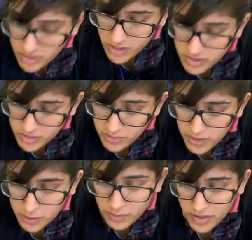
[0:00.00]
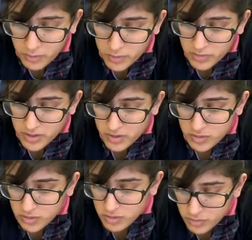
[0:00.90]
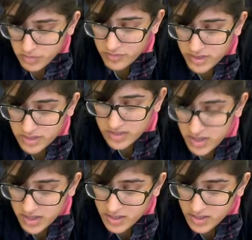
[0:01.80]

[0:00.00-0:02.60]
So the backup plan would be to move it inside,